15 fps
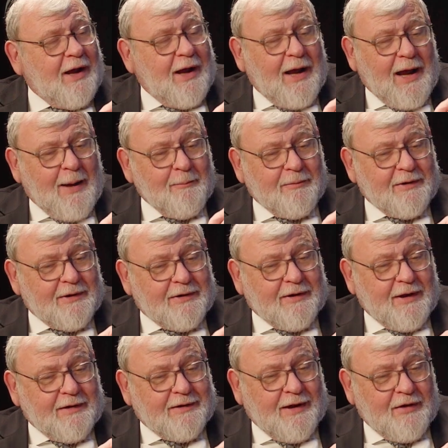I'm going to
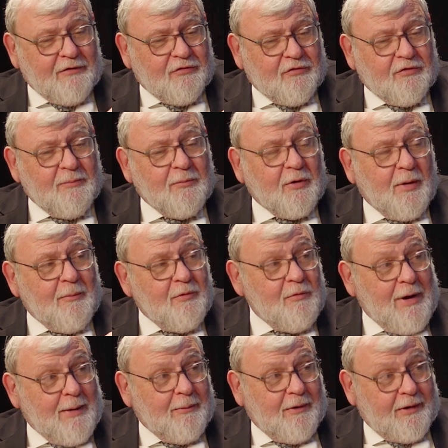take tests and become a
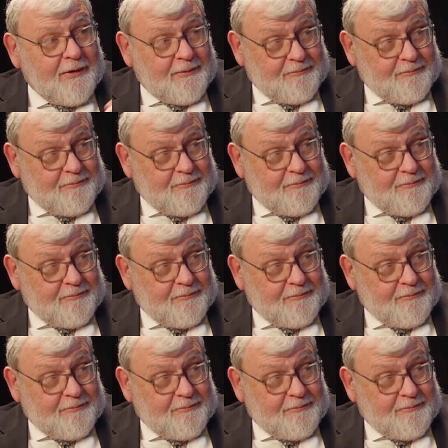rabbi.